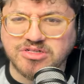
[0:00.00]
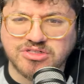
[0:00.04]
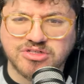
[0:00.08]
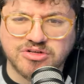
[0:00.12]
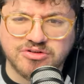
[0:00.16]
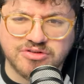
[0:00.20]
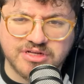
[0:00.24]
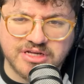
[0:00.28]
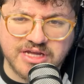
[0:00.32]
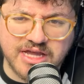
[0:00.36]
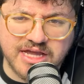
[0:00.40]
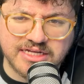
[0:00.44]

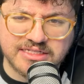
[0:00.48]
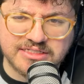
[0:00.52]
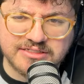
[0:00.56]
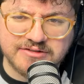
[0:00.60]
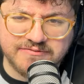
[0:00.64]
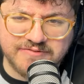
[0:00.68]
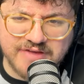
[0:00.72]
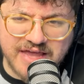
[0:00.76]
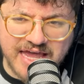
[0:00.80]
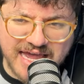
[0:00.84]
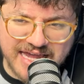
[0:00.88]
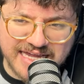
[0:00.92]
So the kinds
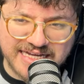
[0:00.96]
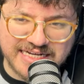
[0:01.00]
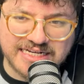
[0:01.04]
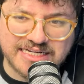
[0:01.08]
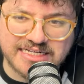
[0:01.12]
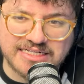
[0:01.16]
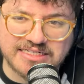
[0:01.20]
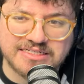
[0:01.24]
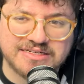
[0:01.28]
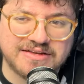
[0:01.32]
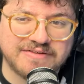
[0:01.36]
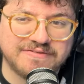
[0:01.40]
of
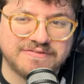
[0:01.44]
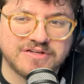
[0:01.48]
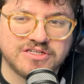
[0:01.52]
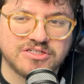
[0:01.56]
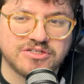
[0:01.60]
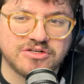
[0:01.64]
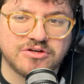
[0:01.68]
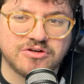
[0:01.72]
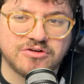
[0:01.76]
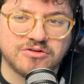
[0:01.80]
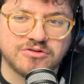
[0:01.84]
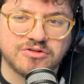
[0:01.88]
kindness
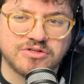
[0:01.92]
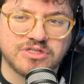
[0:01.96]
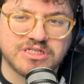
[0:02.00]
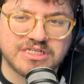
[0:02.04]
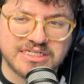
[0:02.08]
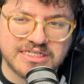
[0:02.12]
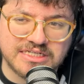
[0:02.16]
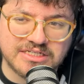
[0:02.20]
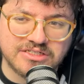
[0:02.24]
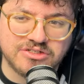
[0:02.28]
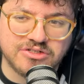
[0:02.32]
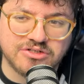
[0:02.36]
official
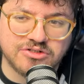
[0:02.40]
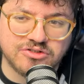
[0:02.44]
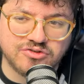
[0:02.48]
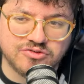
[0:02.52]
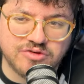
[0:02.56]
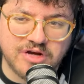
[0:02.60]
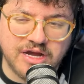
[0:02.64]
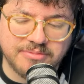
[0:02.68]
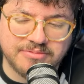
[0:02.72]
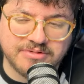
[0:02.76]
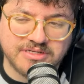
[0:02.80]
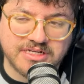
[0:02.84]
teaser
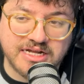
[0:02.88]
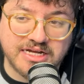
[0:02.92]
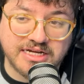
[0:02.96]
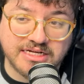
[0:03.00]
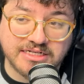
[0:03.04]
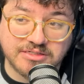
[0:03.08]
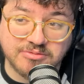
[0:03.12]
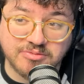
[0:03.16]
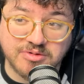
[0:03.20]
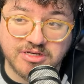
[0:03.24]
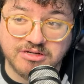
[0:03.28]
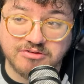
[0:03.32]
dropped today.
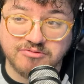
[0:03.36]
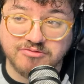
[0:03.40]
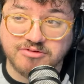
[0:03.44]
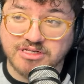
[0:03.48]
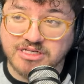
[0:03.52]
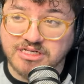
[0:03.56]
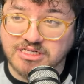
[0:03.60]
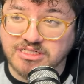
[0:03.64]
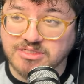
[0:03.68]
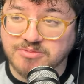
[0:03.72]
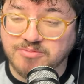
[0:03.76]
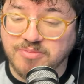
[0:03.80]
It's being
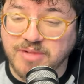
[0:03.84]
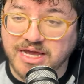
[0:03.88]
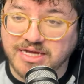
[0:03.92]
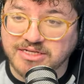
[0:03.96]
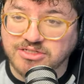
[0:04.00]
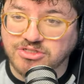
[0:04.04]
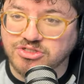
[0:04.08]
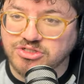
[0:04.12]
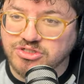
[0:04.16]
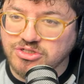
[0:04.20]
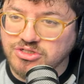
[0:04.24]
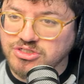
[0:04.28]
released by
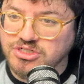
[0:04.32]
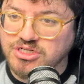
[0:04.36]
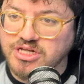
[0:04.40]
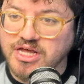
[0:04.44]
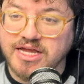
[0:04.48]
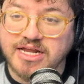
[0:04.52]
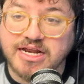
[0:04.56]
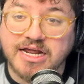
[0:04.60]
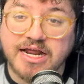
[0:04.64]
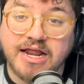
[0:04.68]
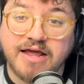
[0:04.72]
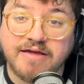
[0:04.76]

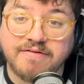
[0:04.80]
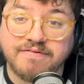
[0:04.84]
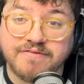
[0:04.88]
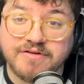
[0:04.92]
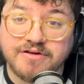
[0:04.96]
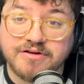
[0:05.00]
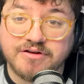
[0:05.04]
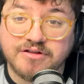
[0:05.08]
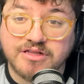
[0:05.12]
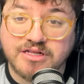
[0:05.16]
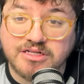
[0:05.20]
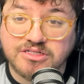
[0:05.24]
Searchlight, and I
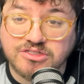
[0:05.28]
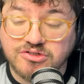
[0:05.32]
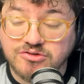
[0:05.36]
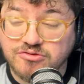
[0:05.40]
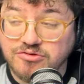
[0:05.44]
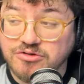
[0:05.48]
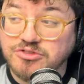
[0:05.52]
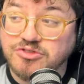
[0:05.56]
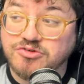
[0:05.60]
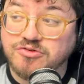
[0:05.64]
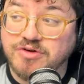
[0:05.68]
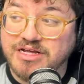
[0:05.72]
figured let's
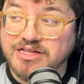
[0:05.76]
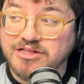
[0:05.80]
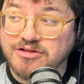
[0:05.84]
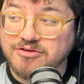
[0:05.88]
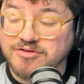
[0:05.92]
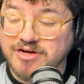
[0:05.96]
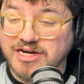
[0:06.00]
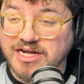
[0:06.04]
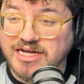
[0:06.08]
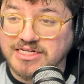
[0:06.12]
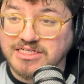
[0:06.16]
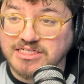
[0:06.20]
do a trailer
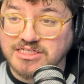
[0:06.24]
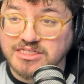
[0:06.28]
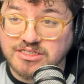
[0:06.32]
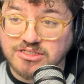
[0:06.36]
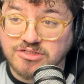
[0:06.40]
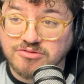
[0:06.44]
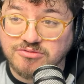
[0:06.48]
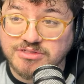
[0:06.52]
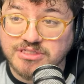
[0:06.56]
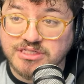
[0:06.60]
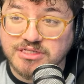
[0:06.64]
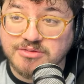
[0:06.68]
reaction.
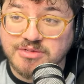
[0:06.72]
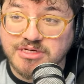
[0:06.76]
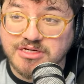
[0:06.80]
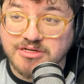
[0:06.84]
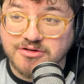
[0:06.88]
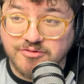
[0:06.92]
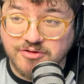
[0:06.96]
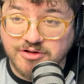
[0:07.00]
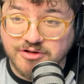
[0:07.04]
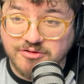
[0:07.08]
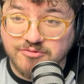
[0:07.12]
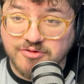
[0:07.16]
This one's gonna be a
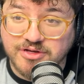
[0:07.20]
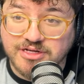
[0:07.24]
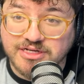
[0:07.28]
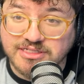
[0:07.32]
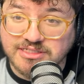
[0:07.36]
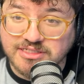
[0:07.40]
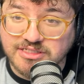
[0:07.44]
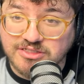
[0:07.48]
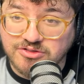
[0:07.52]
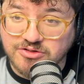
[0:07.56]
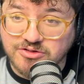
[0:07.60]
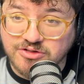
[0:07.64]
quick one
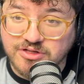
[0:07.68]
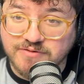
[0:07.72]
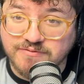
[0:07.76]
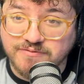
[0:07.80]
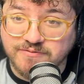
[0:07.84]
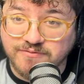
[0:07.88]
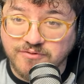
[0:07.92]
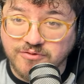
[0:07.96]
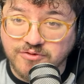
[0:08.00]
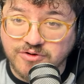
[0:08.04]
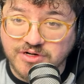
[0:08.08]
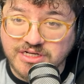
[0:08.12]
because it's only
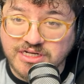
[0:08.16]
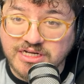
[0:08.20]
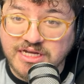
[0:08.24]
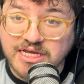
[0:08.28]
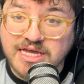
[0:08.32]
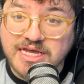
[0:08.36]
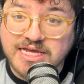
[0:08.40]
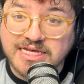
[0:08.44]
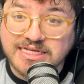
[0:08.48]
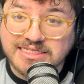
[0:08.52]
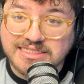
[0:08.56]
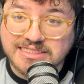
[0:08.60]

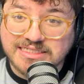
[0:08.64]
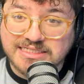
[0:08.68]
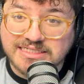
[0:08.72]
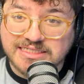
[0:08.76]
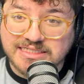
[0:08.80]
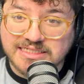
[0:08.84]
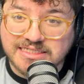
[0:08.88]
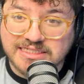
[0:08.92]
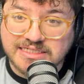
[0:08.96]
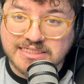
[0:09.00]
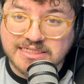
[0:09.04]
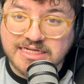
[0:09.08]

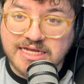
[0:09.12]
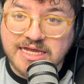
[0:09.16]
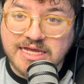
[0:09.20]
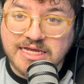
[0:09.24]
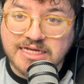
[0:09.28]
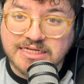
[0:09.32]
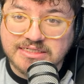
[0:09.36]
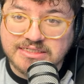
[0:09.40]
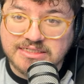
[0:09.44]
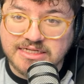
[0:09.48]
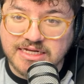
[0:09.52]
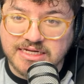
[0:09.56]
46
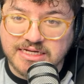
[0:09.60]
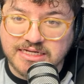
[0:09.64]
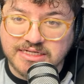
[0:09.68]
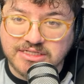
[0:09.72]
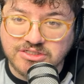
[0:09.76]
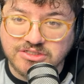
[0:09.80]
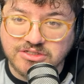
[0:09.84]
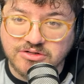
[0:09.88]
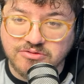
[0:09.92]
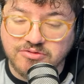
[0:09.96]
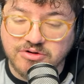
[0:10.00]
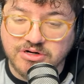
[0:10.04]

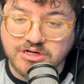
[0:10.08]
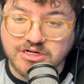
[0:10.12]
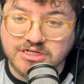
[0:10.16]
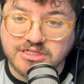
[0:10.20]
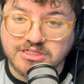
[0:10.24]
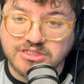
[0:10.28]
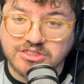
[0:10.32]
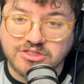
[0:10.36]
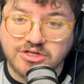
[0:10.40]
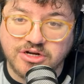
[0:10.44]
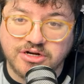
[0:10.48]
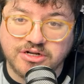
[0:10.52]
seconds. So we're
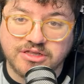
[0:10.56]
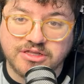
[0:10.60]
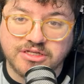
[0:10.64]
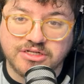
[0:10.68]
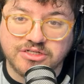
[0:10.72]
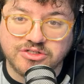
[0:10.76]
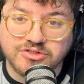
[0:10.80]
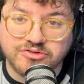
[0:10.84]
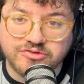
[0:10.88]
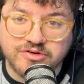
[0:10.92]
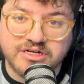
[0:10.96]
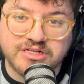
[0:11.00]
gonna start
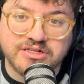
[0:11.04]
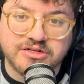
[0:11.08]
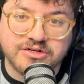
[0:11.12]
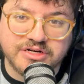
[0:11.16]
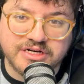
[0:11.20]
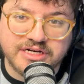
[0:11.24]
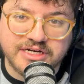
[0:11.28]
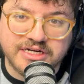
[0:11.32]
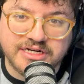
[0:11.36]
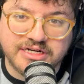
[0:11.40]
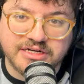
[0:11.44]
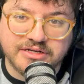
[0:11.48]
this trailer
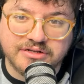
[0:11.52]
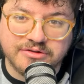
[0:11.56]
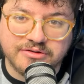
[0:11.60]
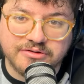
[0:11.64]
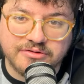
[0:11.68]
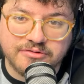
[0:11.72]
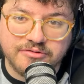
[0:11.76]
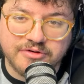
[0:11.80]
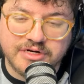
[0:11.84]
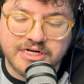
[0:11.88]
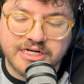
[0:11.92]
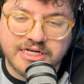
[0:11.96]
in
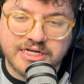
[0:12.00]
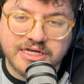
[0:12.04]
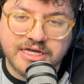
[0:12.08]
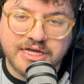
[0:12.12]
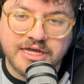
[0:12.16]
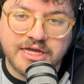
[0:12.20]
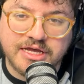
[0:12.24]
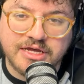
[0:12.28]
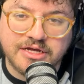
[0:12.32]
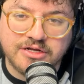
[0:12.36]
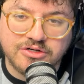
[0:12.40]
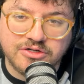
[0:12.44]
three,
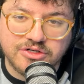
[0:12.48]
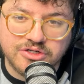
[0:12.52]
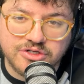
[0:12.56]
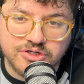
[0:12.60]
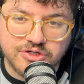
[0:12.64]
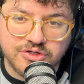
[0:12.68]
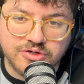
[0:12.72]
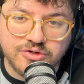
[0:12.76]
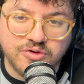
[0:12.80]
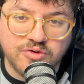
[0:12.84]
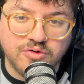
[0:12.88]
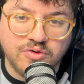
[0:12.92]

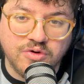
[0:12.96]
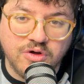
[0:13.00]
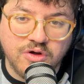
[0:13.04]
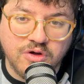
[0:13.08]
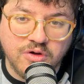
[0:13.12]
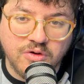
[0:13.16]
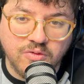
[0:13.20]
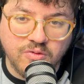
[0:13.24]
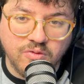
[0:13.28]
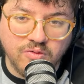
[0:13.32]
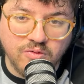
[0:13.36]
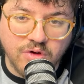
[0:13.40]
two,
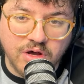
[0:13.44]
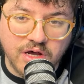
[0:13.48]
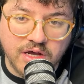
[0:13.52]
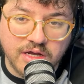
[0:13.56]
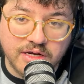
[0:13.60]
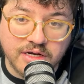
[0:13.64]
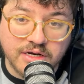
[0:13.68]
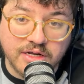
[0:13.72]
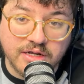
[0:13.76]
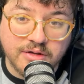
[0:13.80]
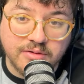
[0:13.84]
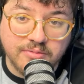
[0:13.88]

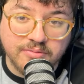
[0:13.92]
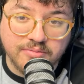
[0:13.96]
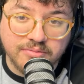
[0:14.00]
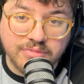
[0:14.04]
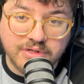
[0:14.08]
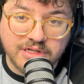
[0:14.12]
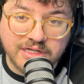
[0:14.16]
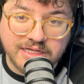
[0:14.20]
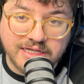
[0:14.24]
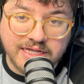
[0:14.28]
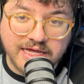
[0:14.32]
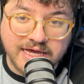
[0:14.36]
one,
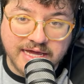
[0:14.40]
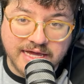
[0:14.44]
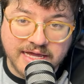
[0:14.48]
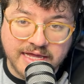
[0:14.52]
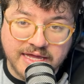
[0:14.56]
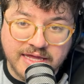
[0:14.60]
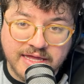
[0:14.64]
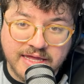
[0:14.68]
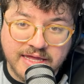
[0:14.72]
play.